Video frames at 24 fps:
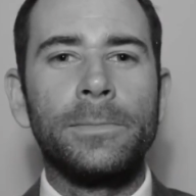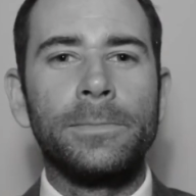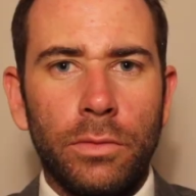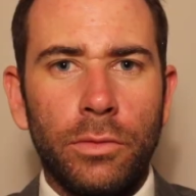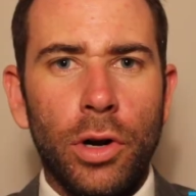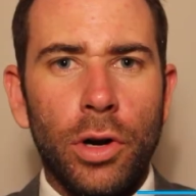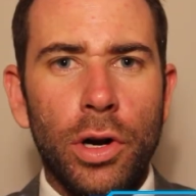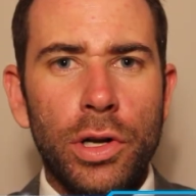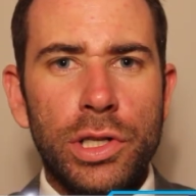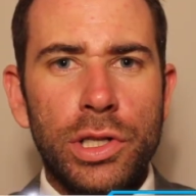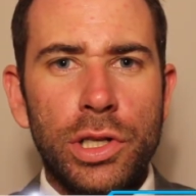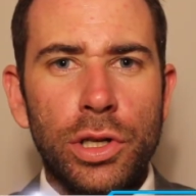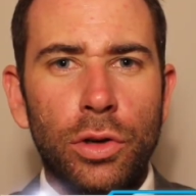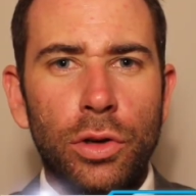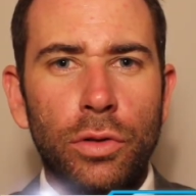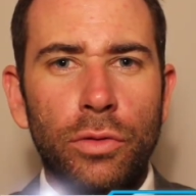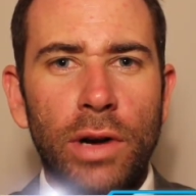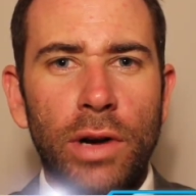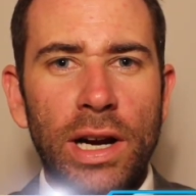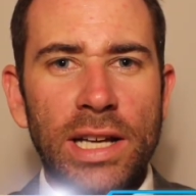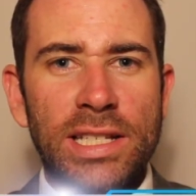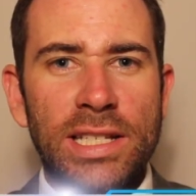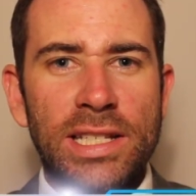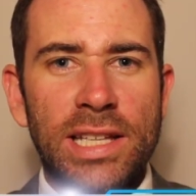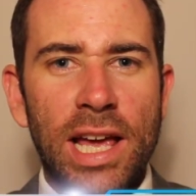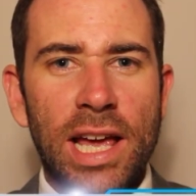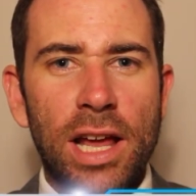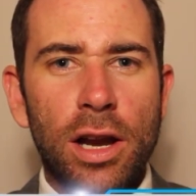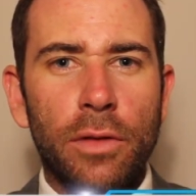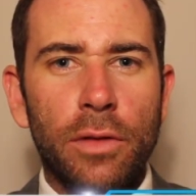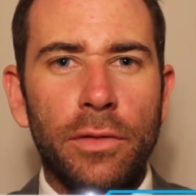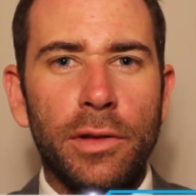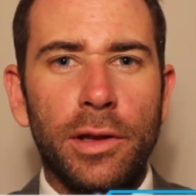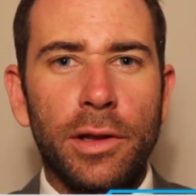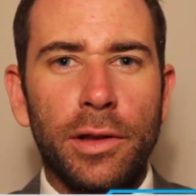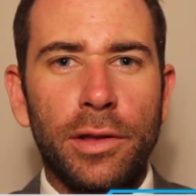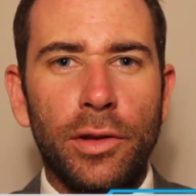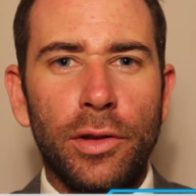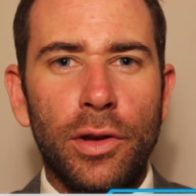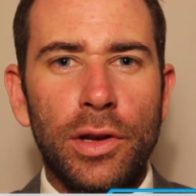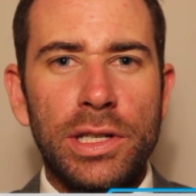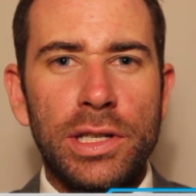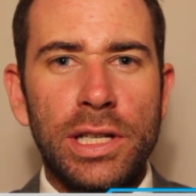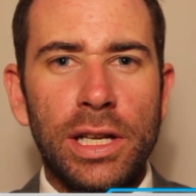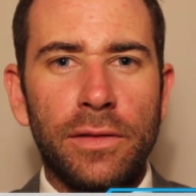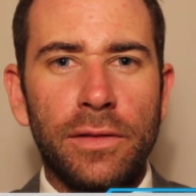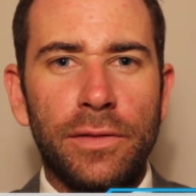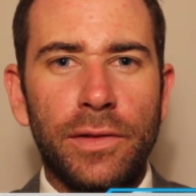Rosehill raced 10 over the
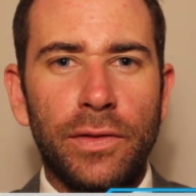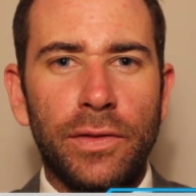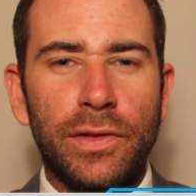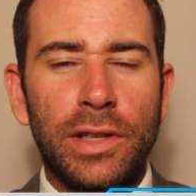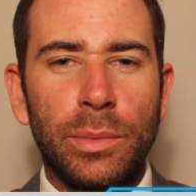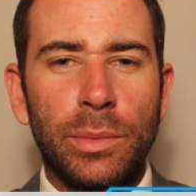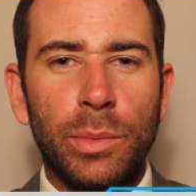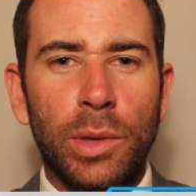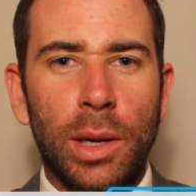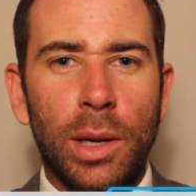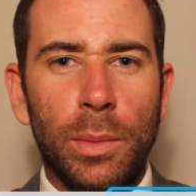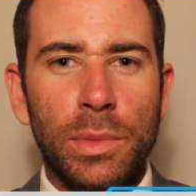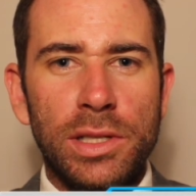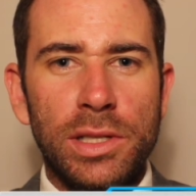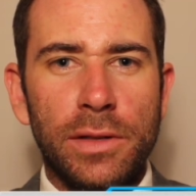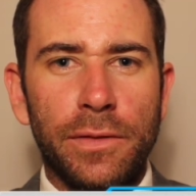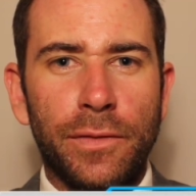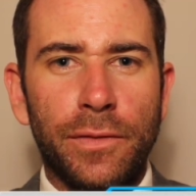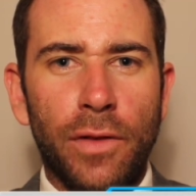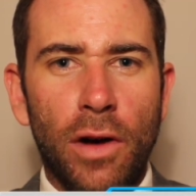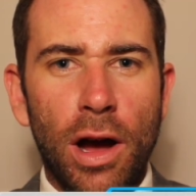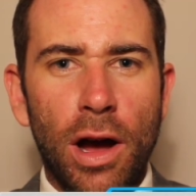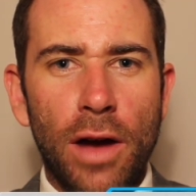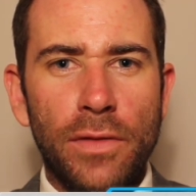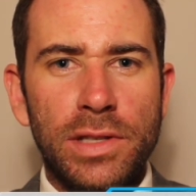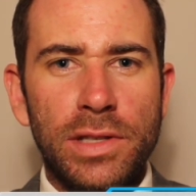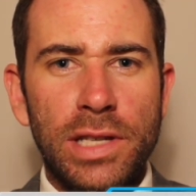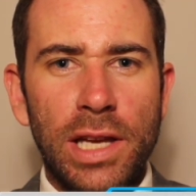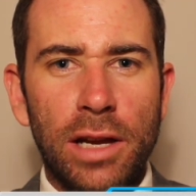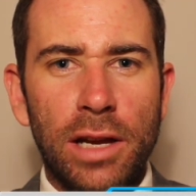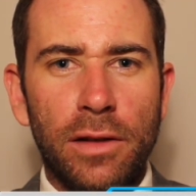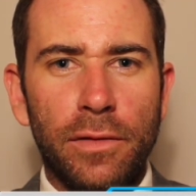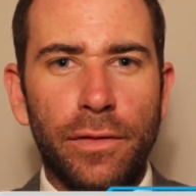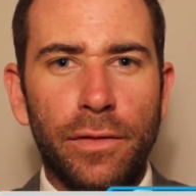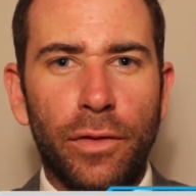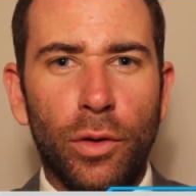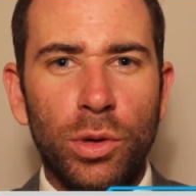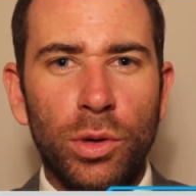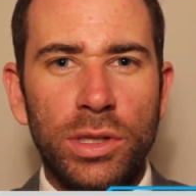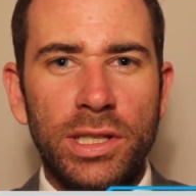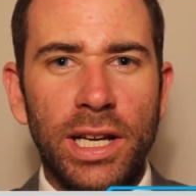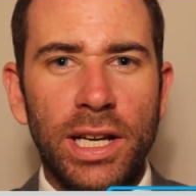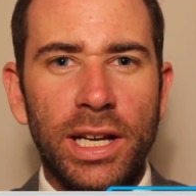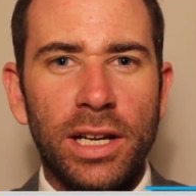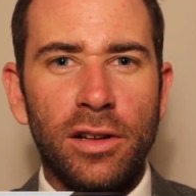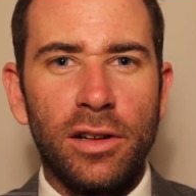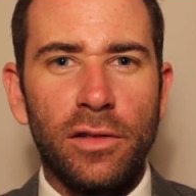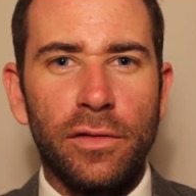1350. My numbers are 5, 10,
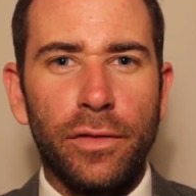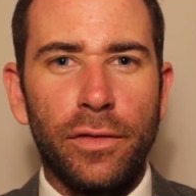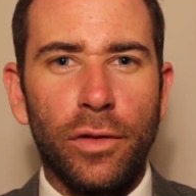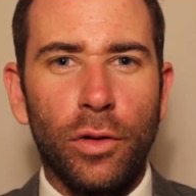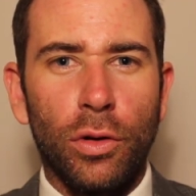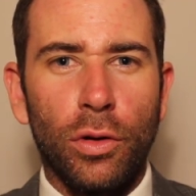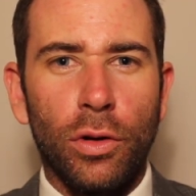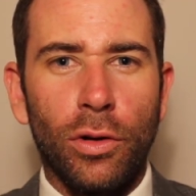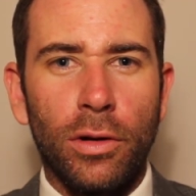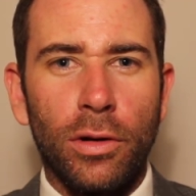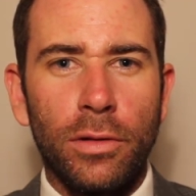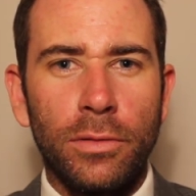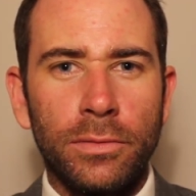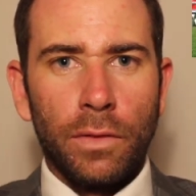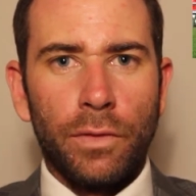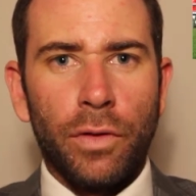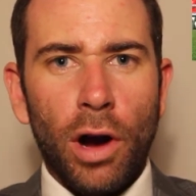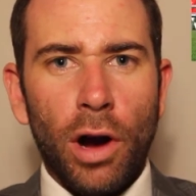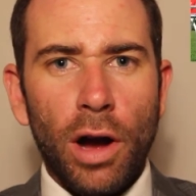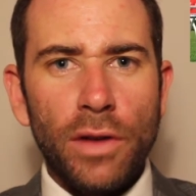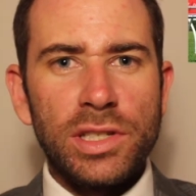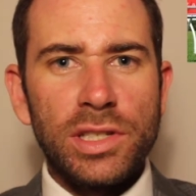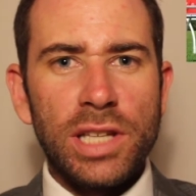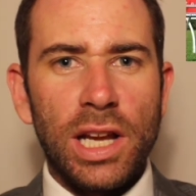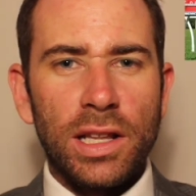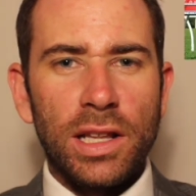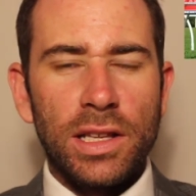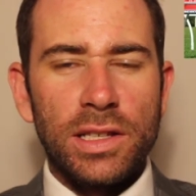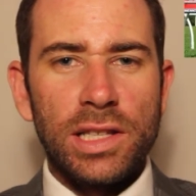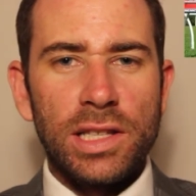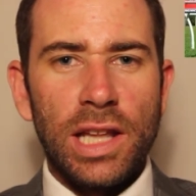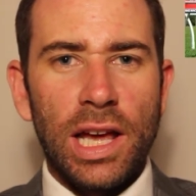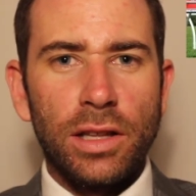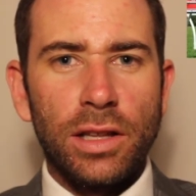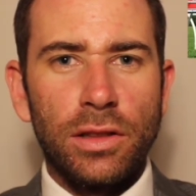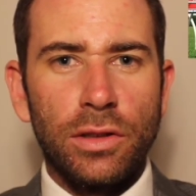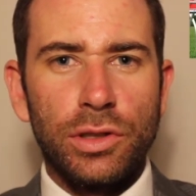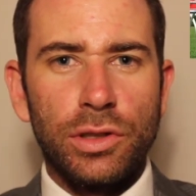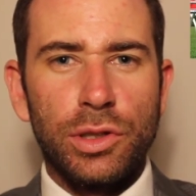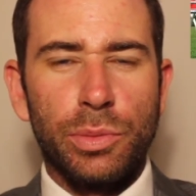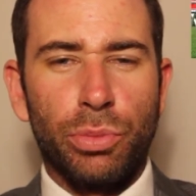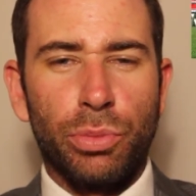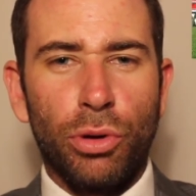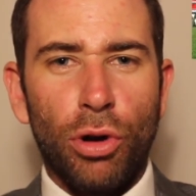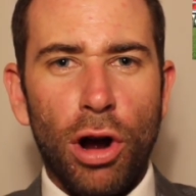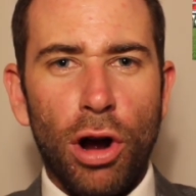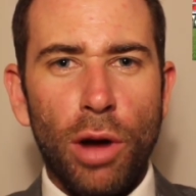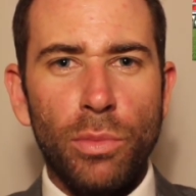14 and 4. Five Saddlers Lake looks
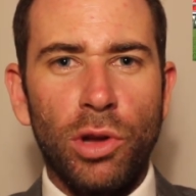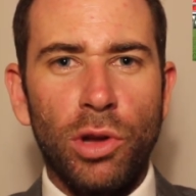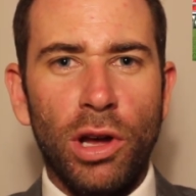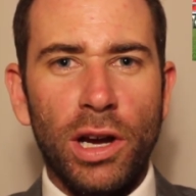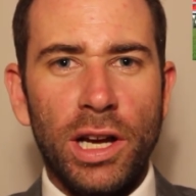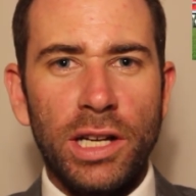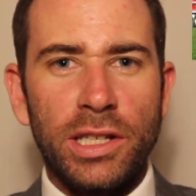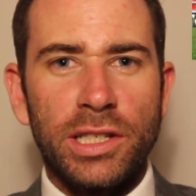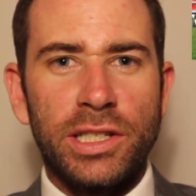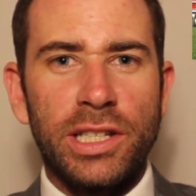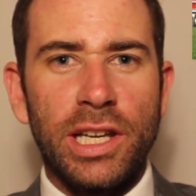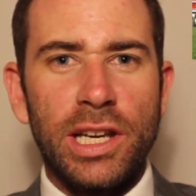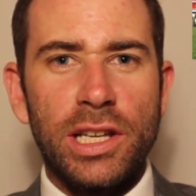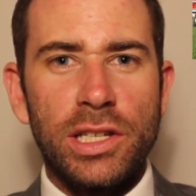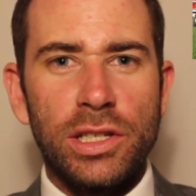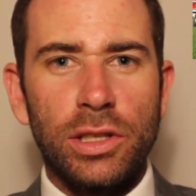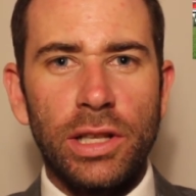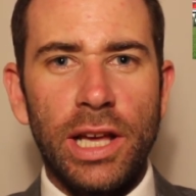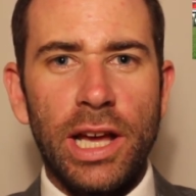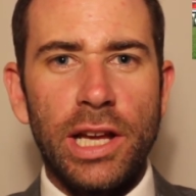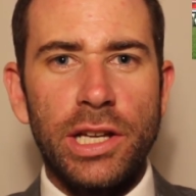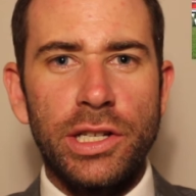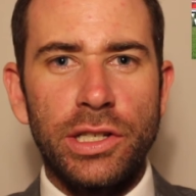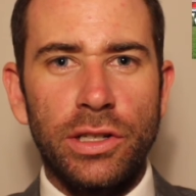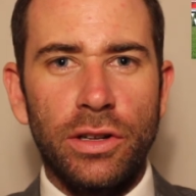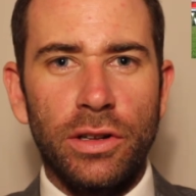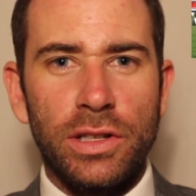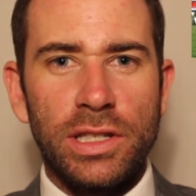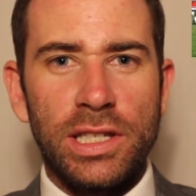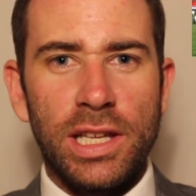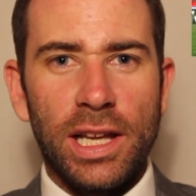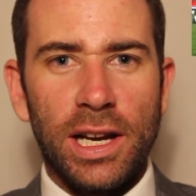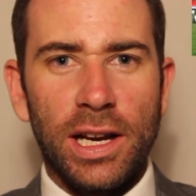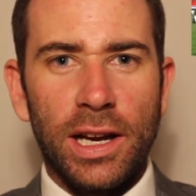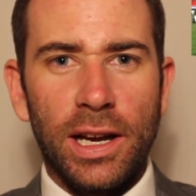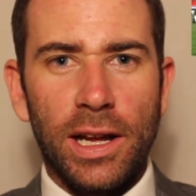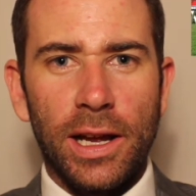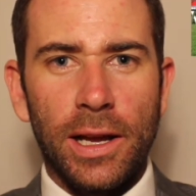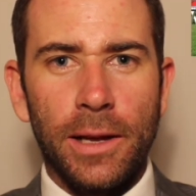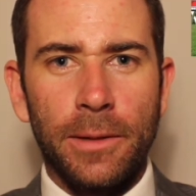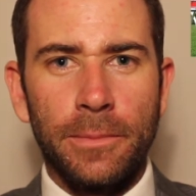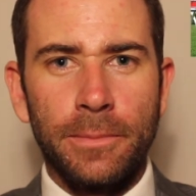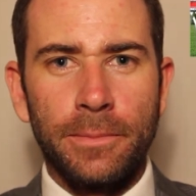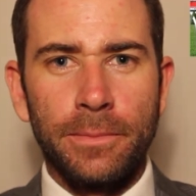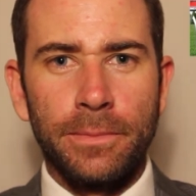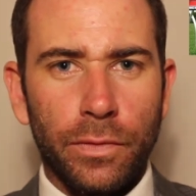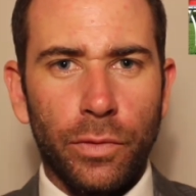primed like a diesel engine on Saturday.